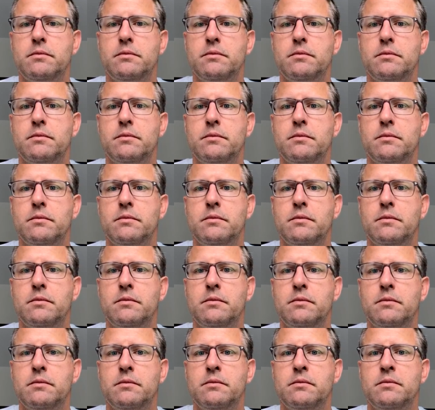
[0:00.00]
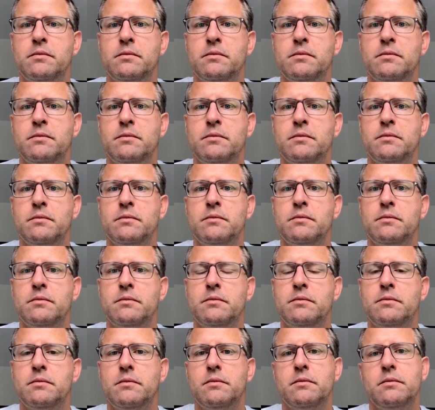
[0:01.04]

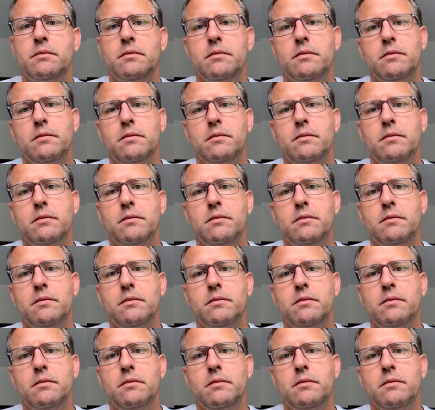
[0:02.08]
[no speech]